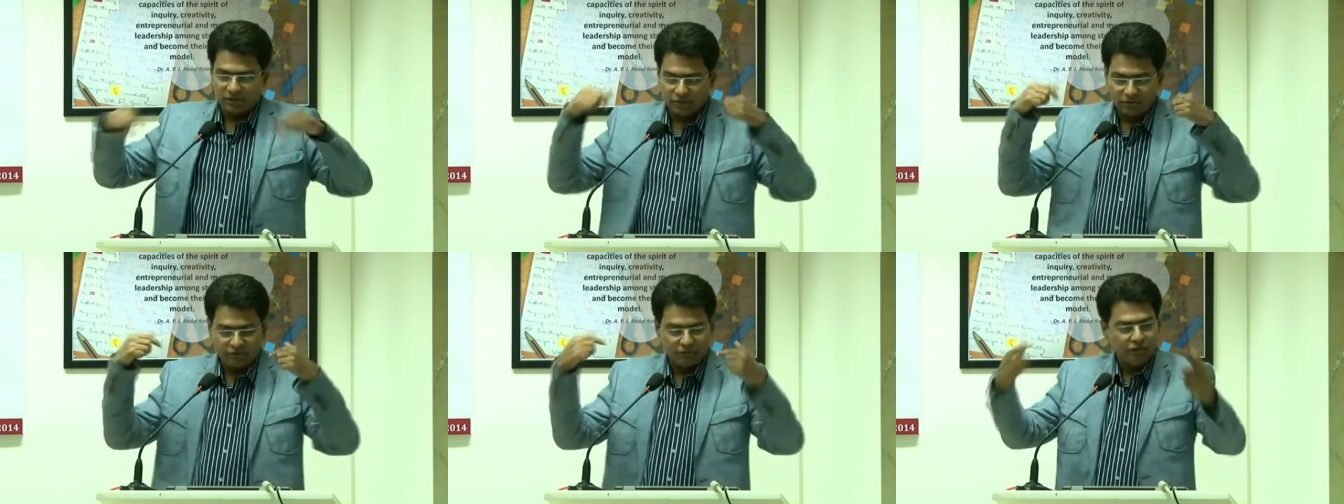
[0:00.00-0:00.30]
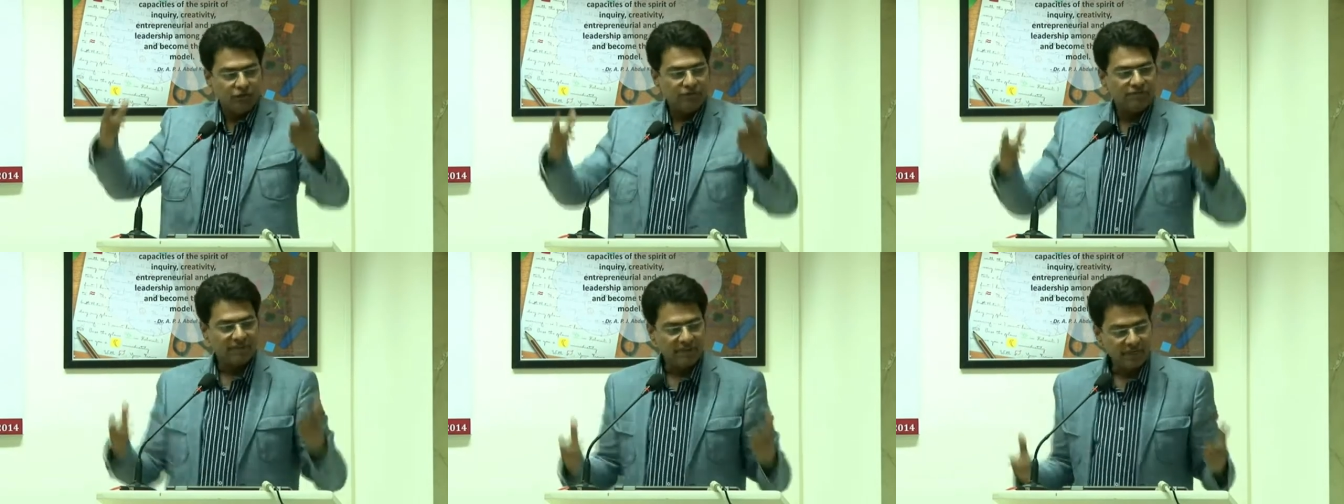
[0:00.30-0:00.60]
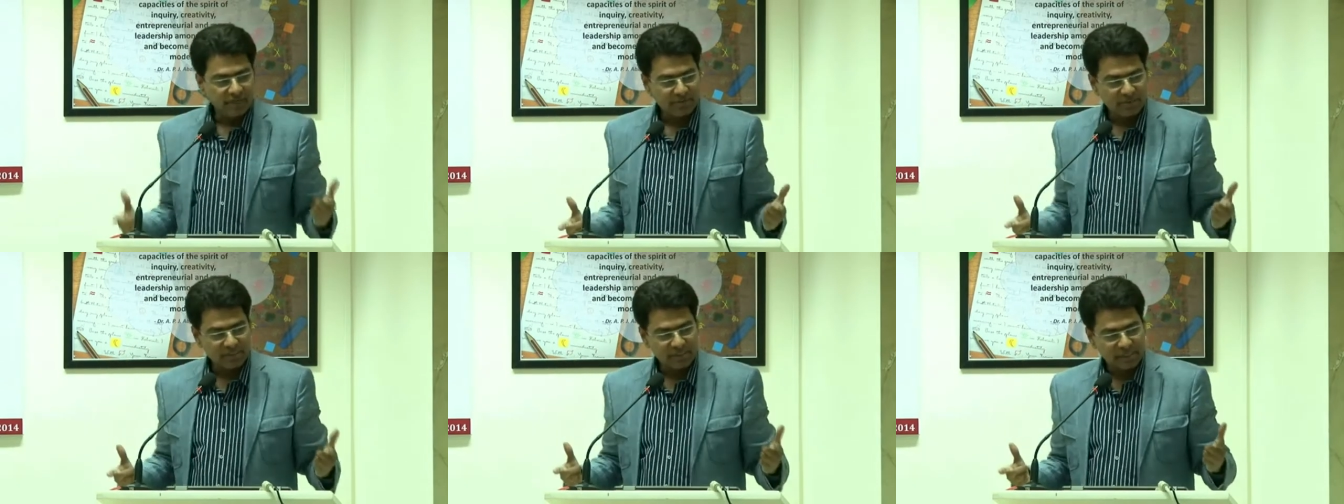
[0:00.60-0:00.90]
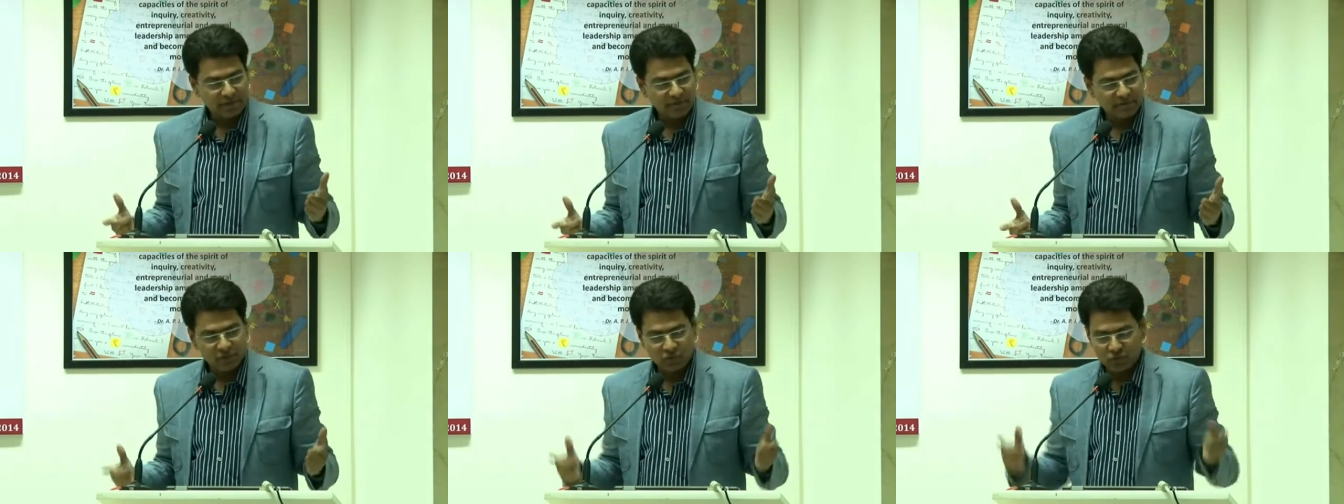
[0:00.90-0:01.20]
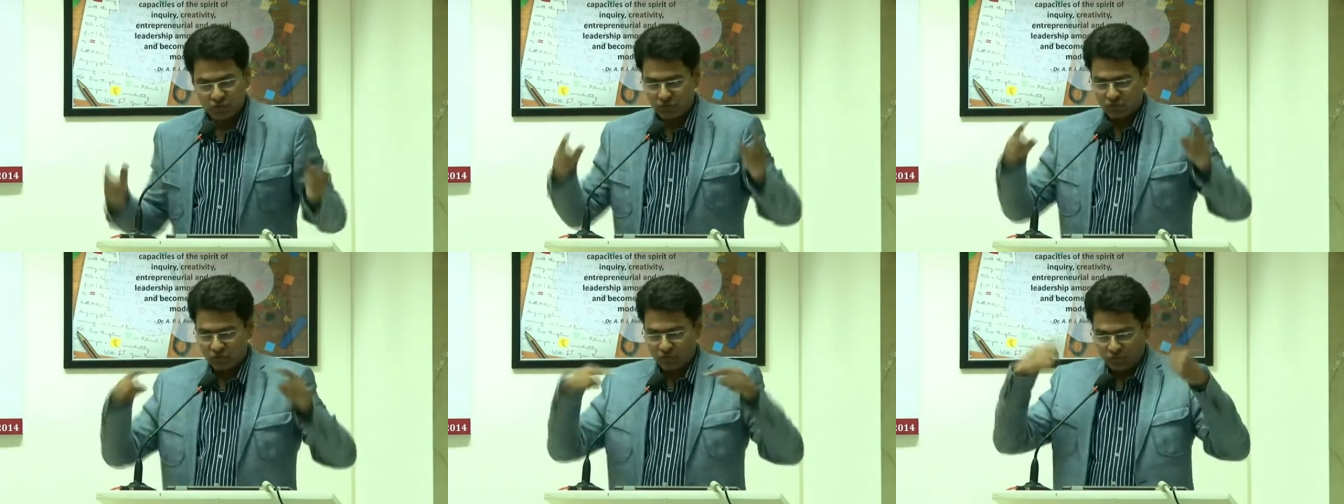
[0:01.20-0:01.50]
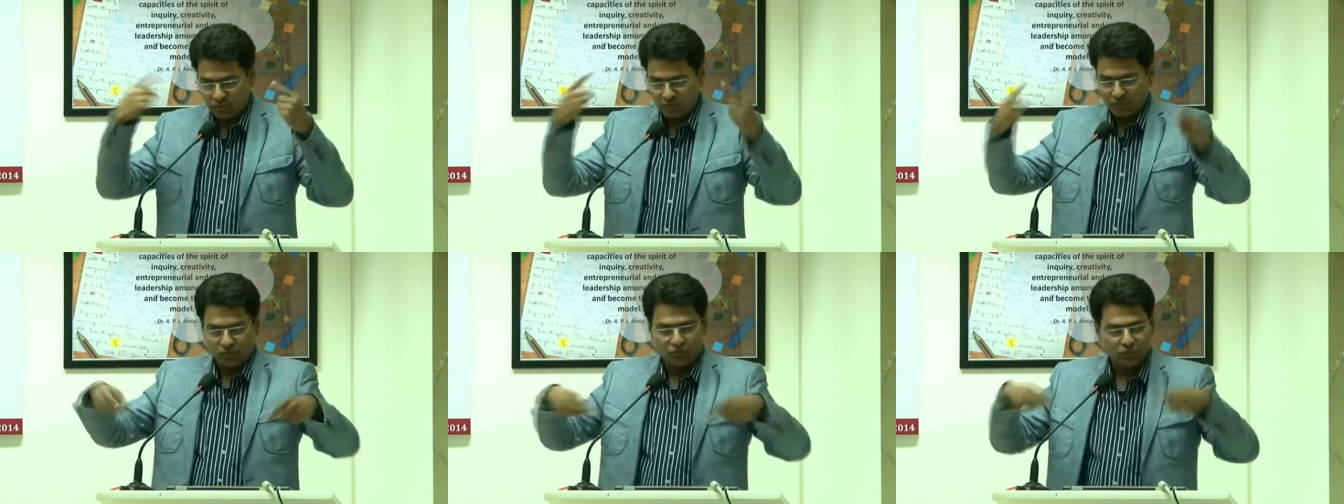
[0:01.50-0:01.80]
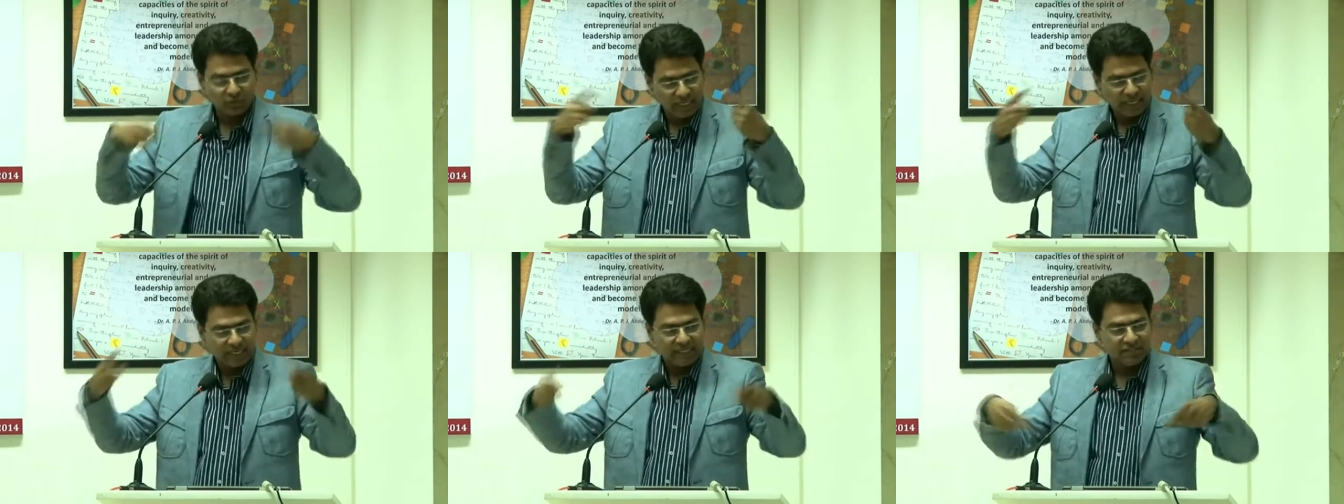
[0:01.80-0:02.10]
Full freedom is given to,
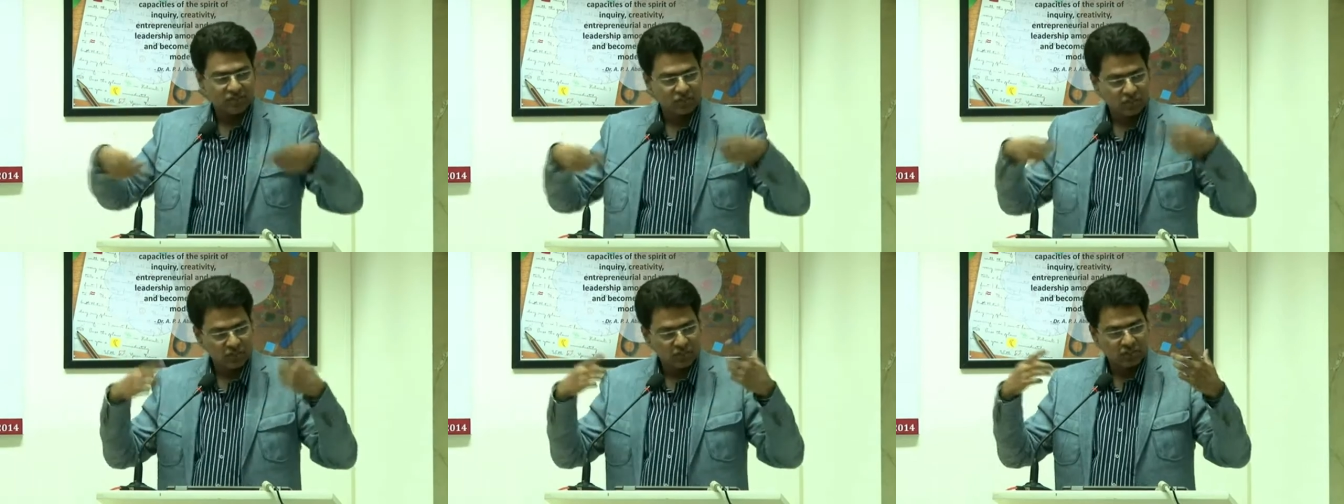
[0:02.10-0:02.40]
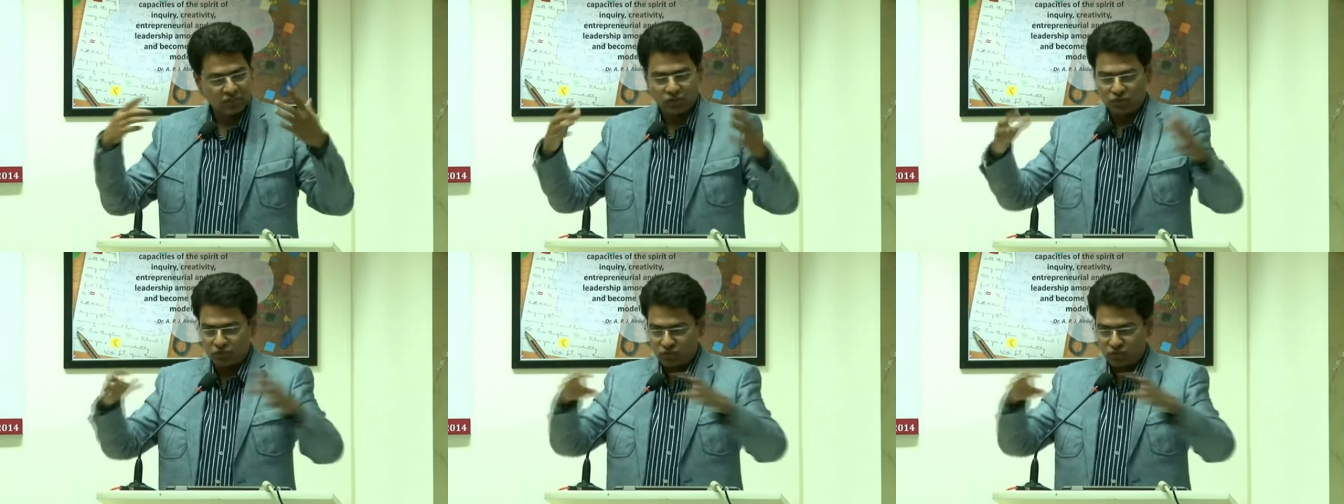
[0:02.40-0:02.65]
to take decisions,